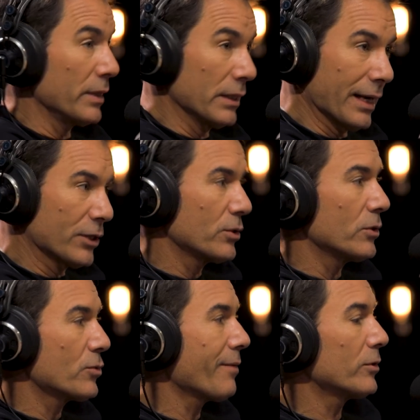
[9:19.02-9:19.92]
the election
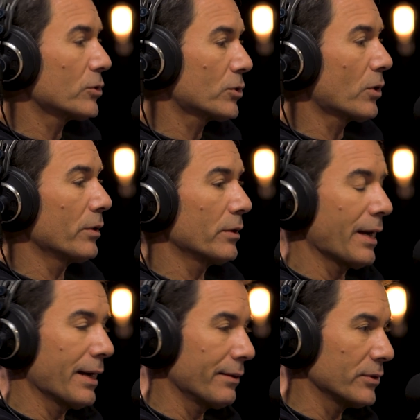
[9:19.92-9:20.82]
that Travelers started
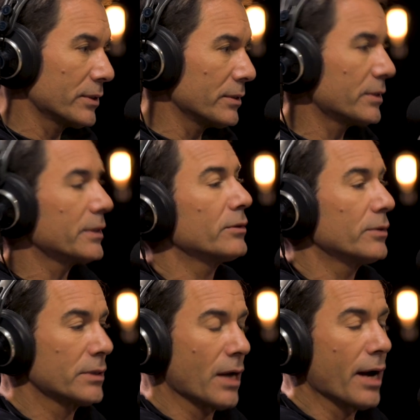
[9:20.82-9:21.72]
out of a sincere
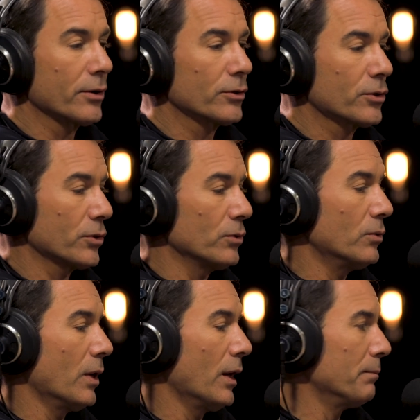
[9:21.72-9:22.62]
desire
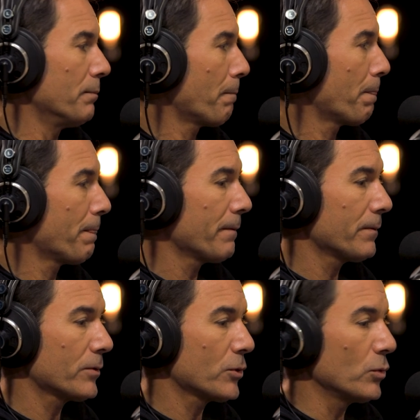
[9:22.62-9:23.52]
to um,
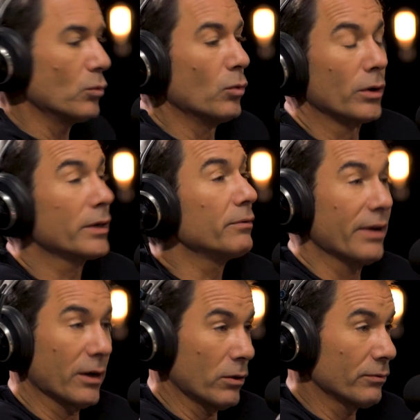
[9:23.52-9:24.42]
to work in
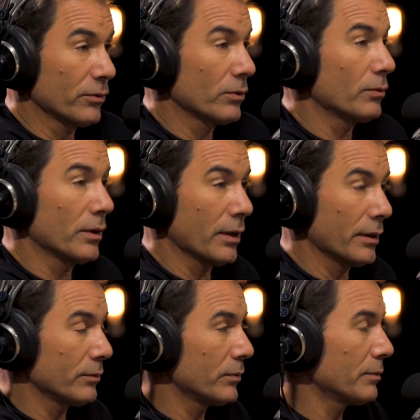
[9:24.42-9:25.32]
Vancouver, where
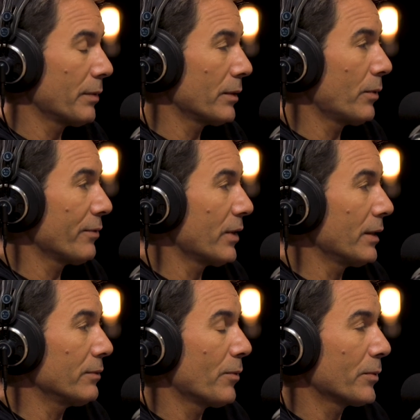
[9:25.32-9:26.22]
I my wife and I
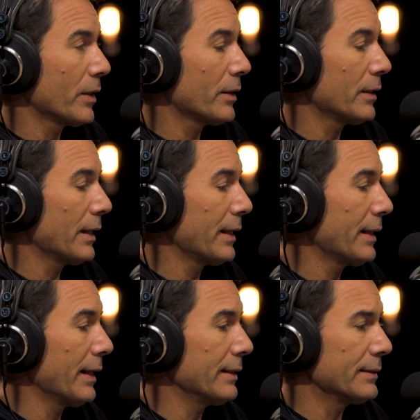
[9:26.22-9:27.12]
live when we're not in
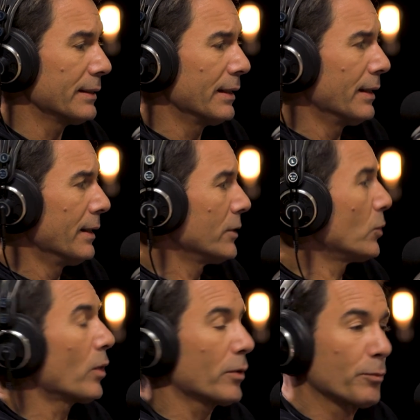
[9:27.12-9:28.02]
LA, and
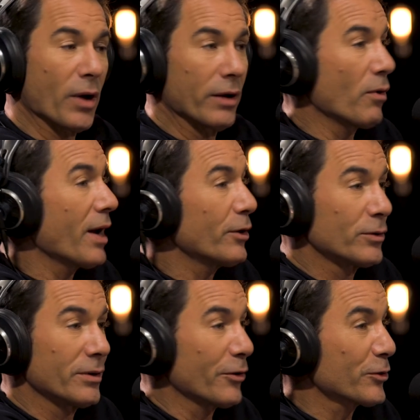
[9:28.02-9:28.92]
to work with Brad Wright,
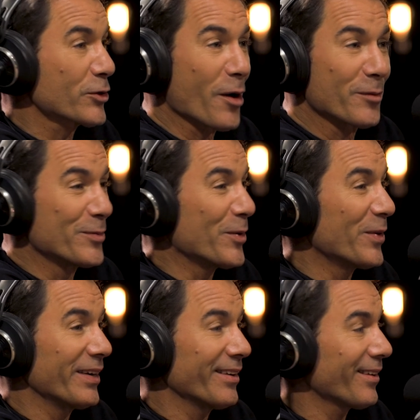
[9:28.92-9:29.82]
who's another Scarborough
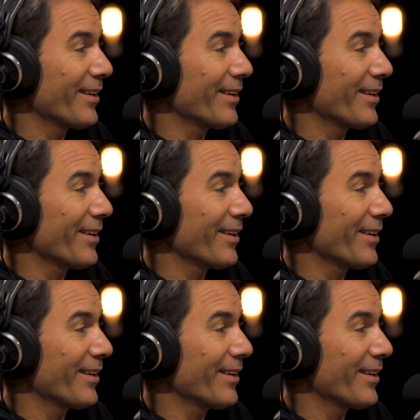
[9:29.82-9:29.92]
boy